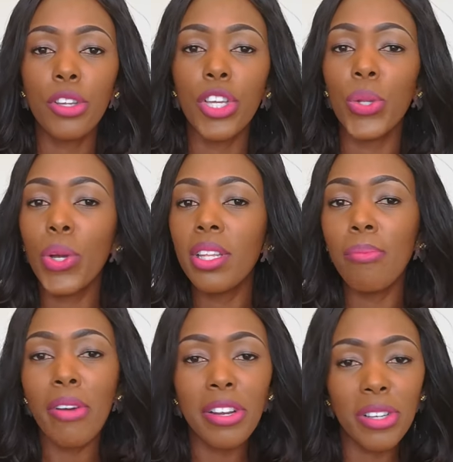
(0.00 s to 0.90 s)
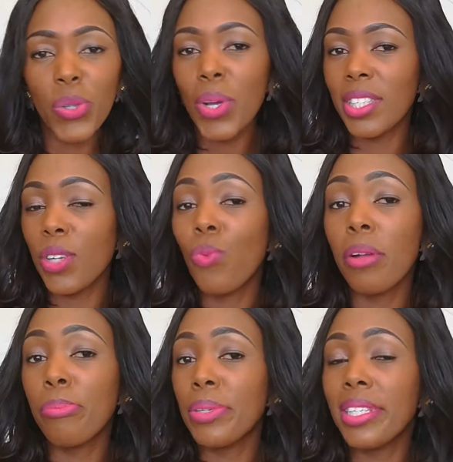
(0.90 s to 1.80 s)
You know, in a marriage, there's always that
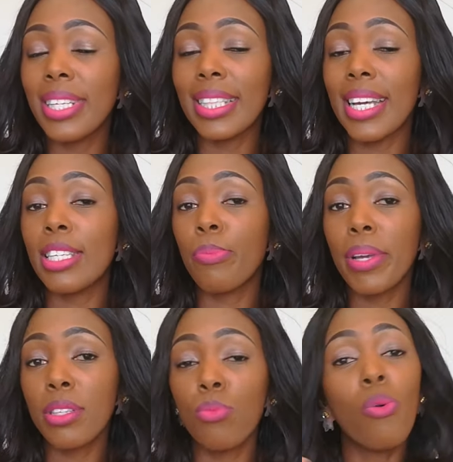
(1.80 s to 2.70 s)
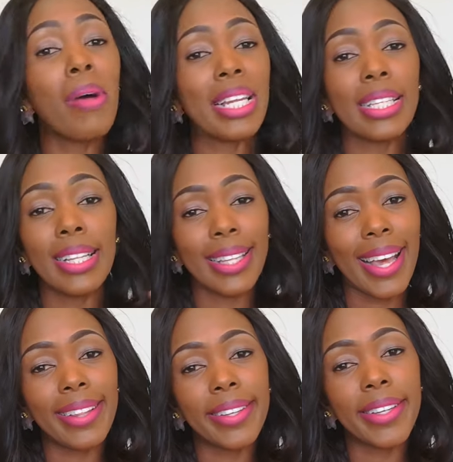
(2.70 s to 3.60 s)
one person that spends more money than the
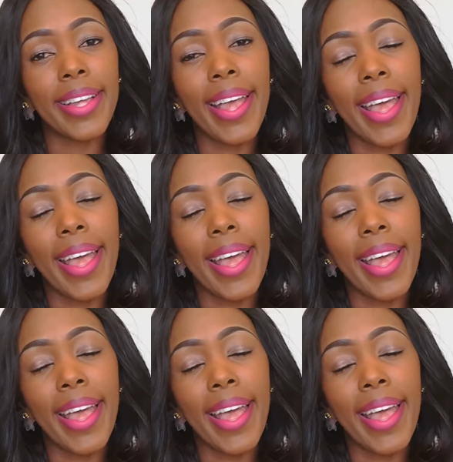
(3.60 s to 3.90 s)
other.